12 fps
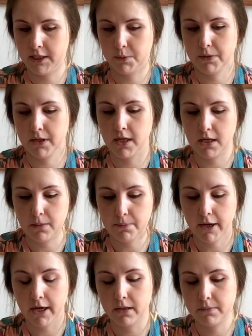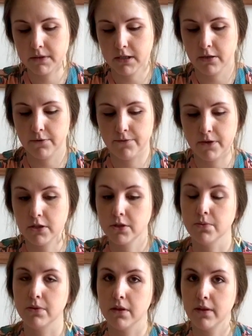bikini bottoms that are finished
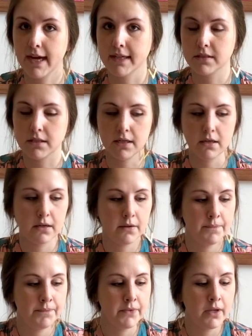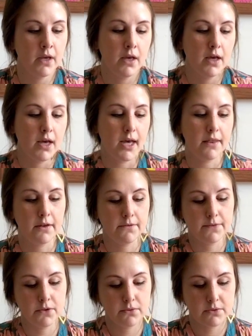with elastic. And then
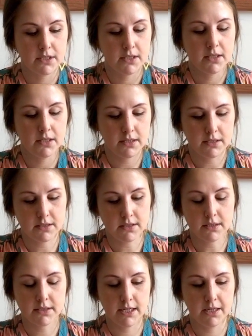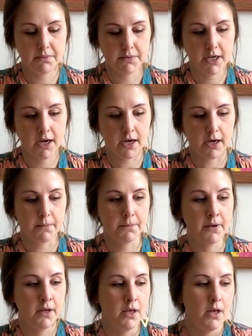View D is the same top
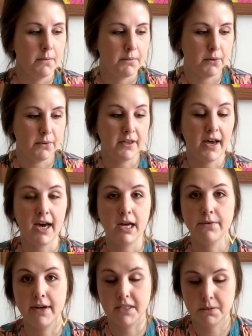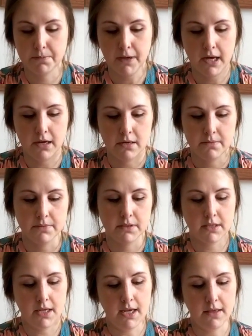but with high-rise bottoms, and